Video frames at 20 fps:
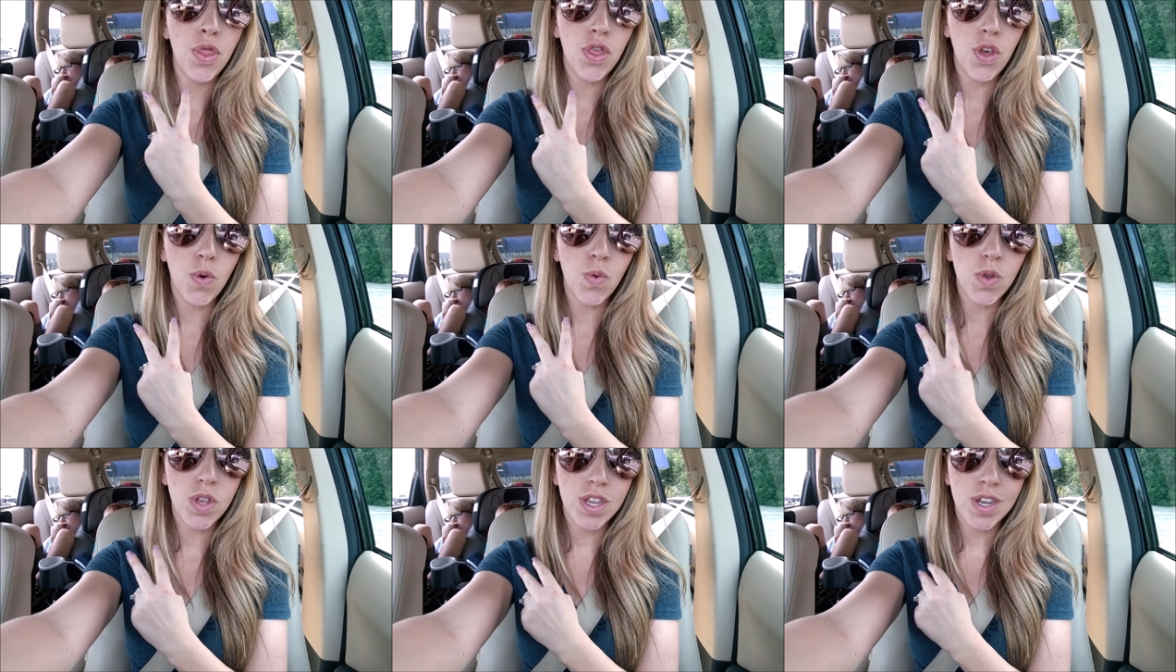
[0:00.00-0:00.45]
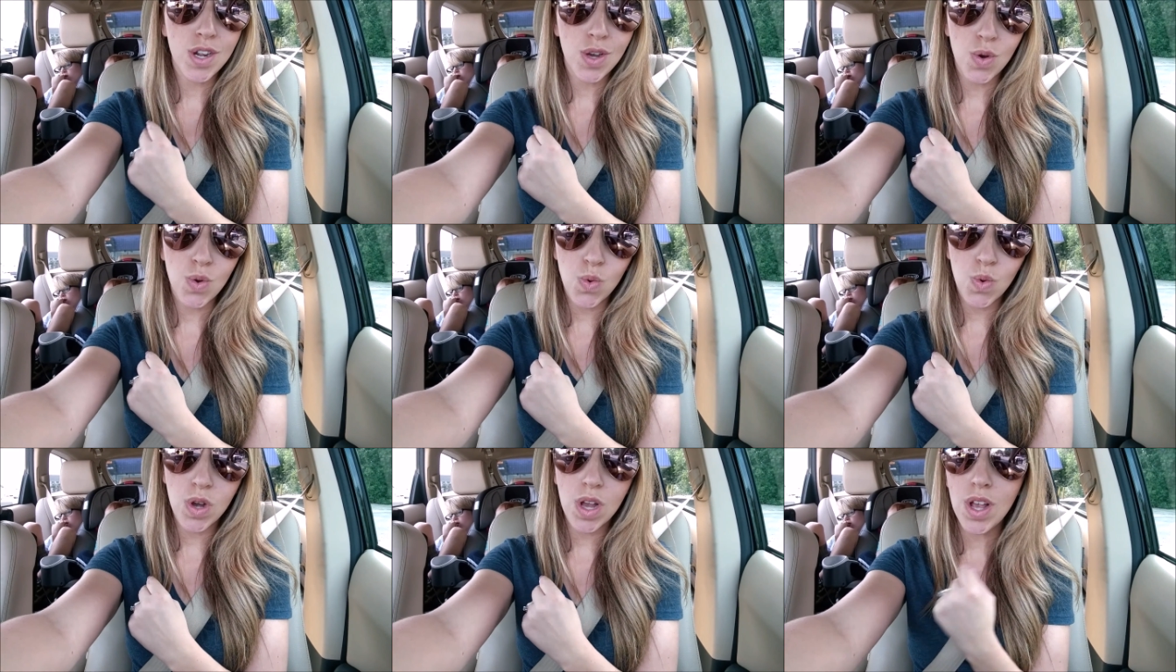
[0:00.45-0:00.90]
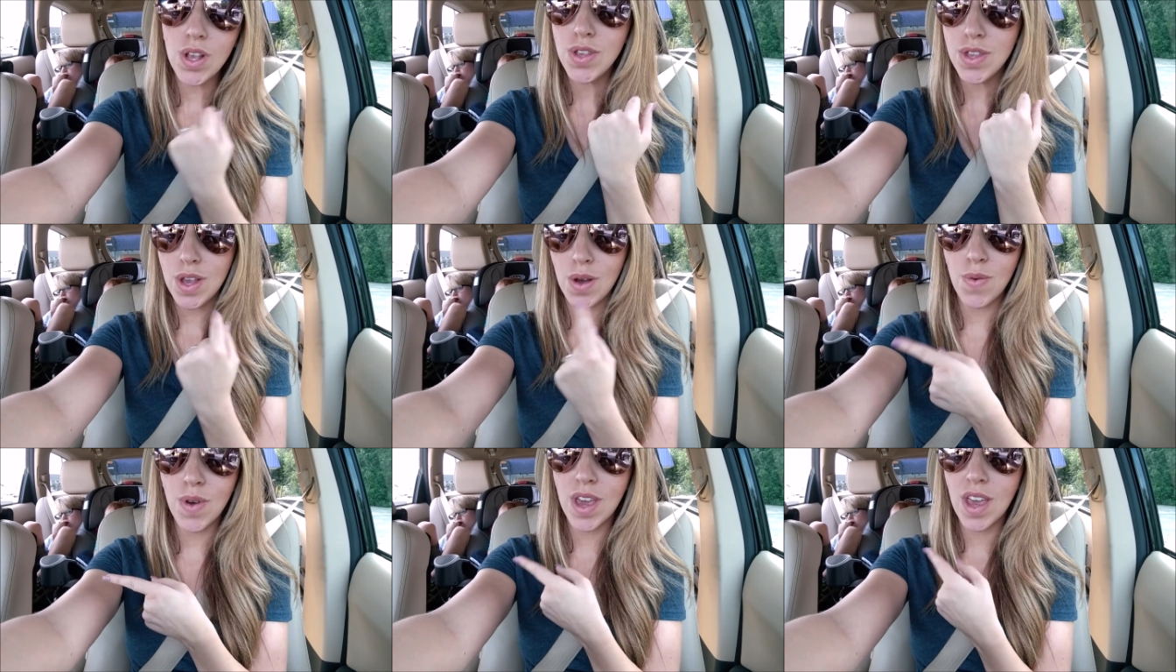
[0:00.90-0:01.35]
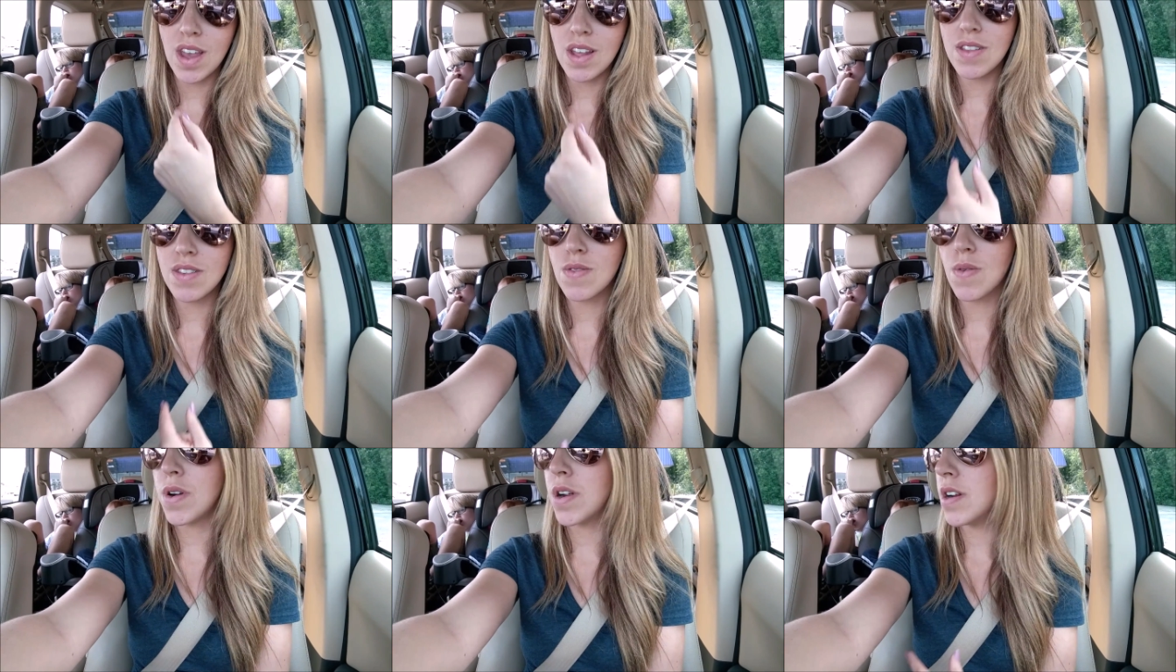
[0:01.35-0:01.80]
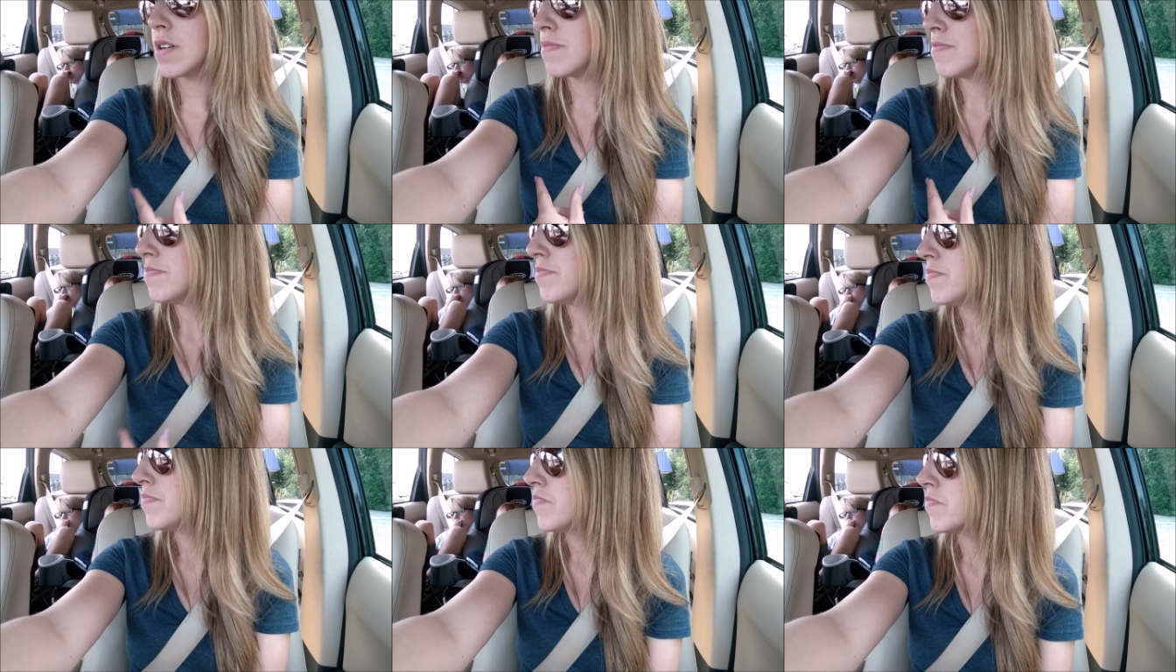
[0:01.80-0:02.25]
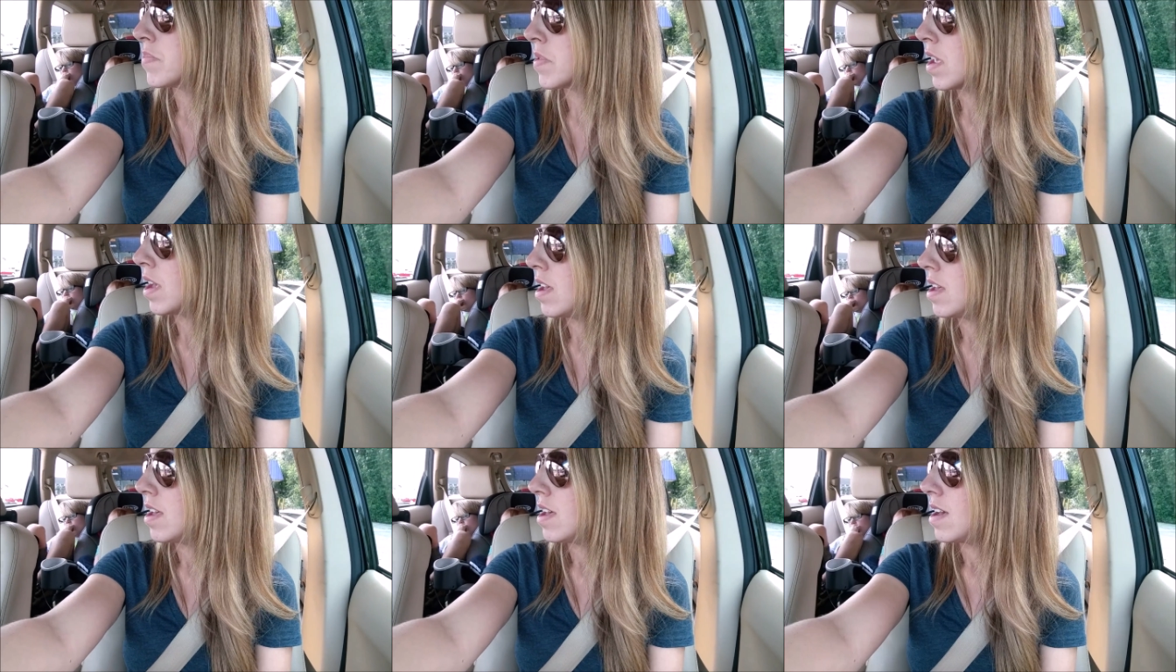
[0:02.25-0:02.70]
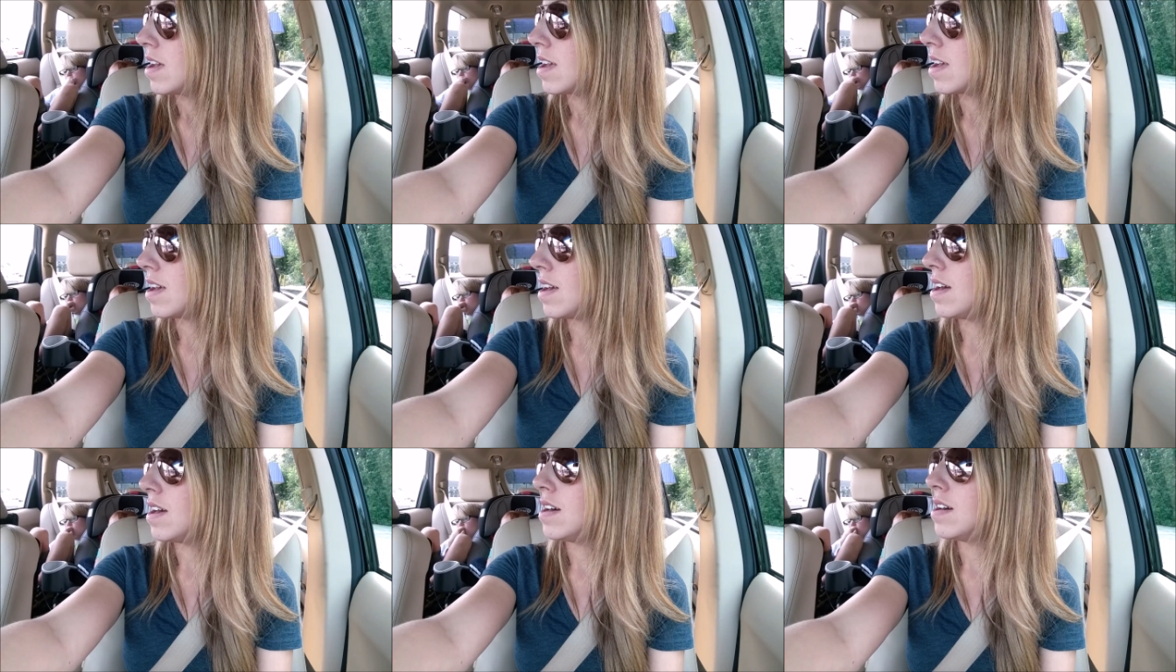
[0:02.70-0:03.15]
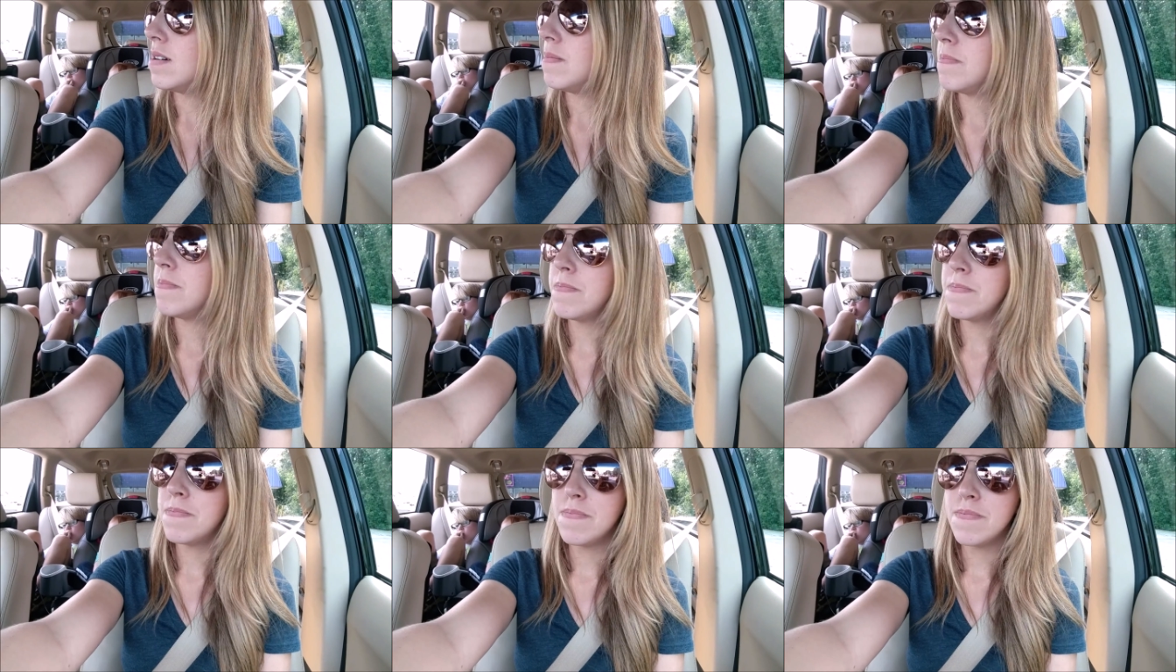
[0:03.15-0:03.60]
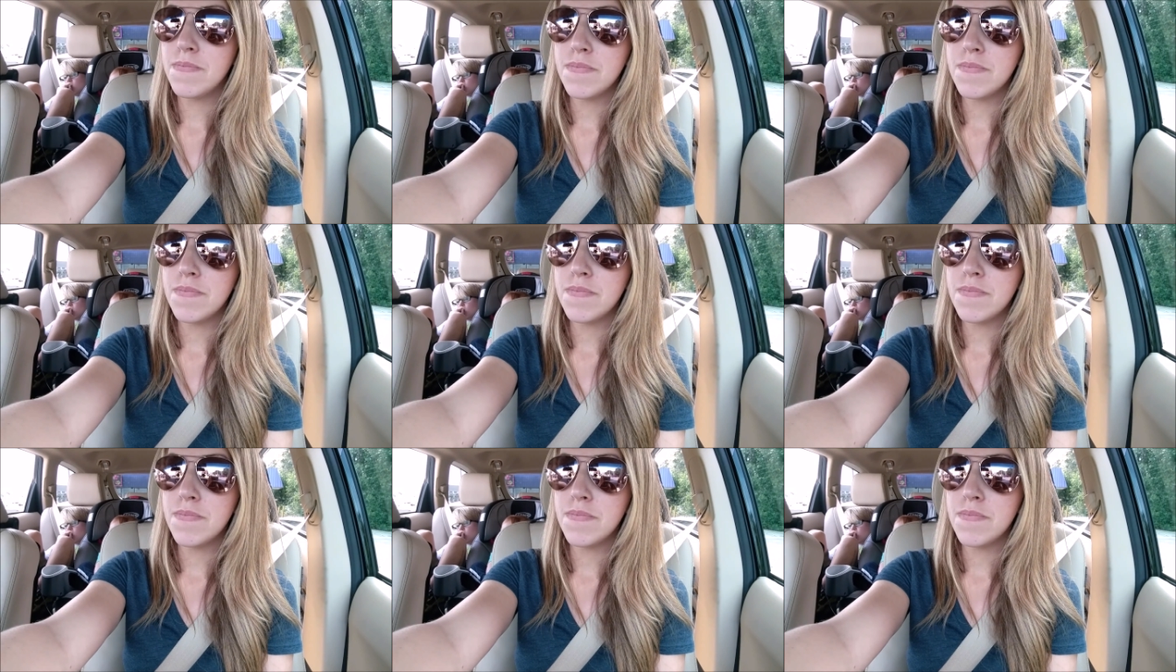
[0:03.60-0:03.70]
those two, Zoe and Sawyer. Um,